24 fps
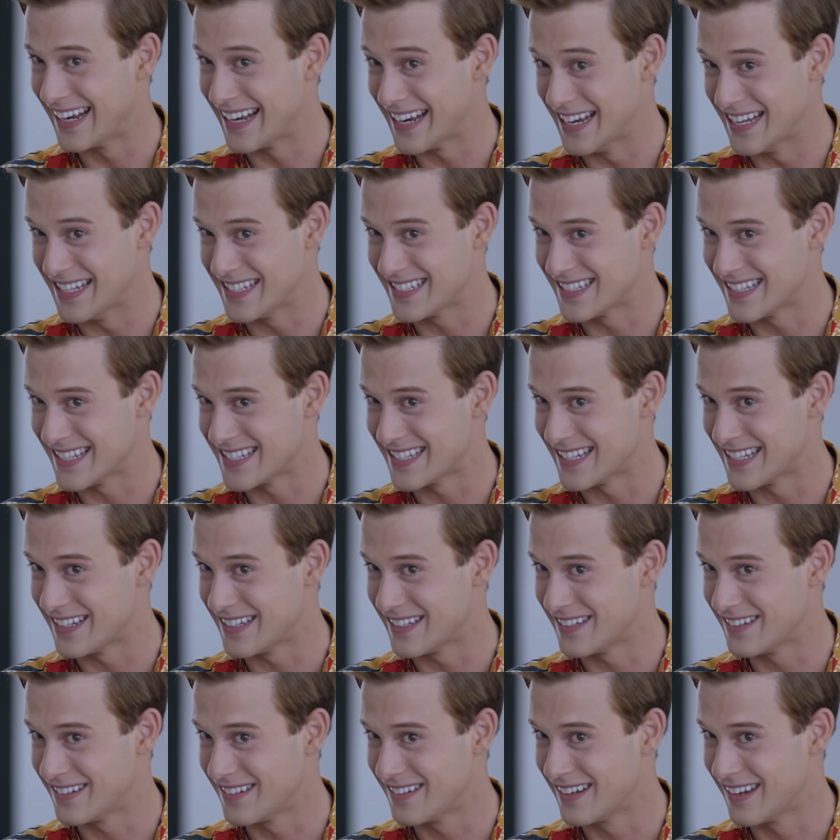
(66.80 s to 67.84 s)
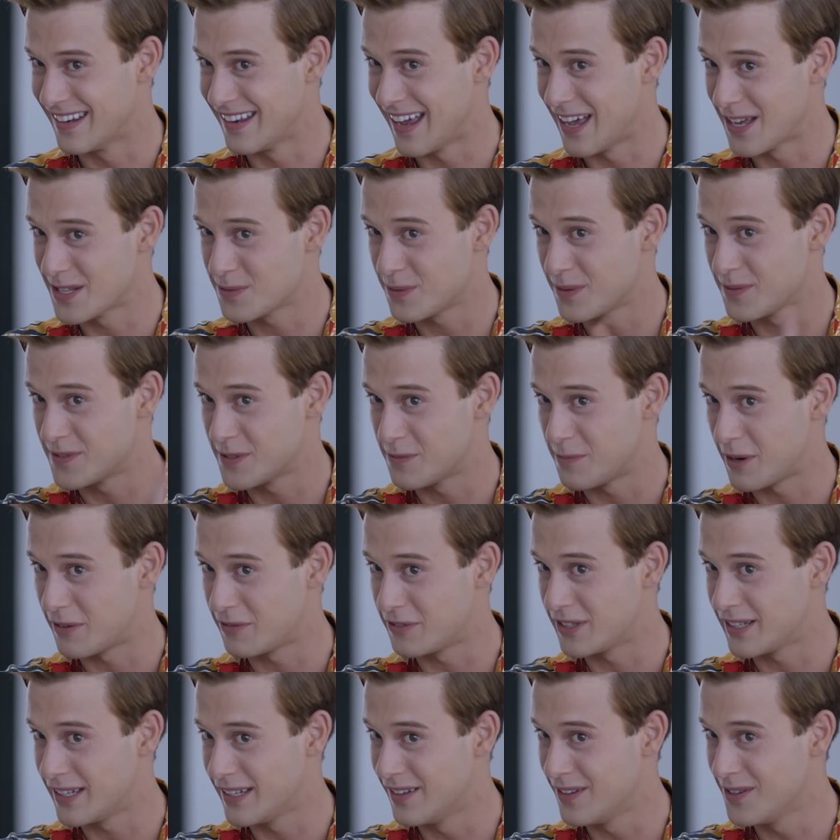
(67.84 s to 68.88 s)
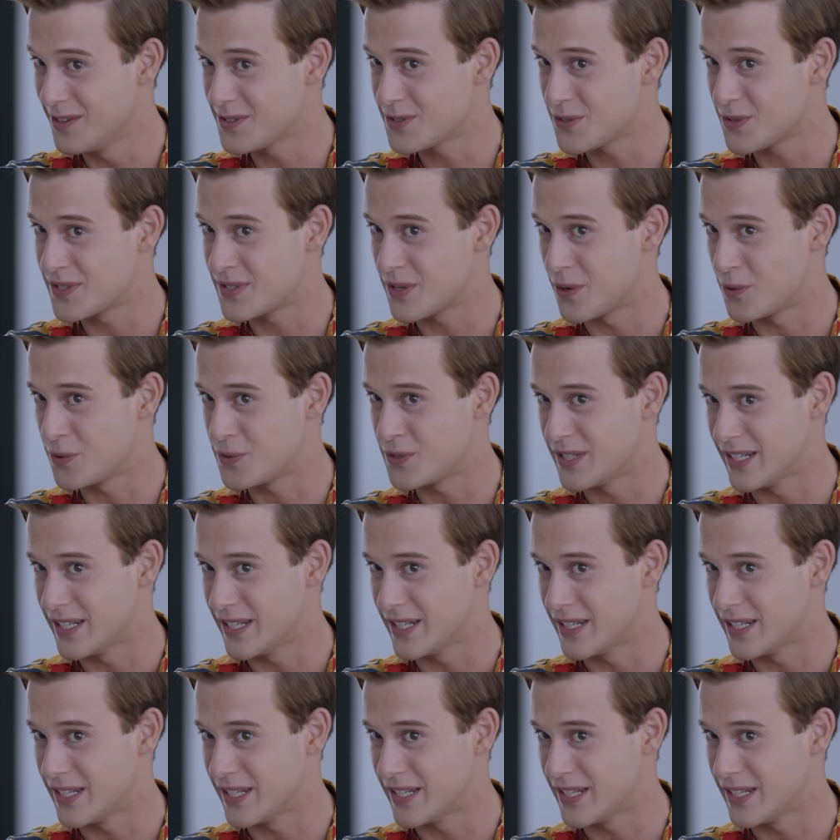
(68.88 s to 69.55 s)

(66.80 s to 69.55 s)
it is. Is it Housewives of Beverly Hills or is it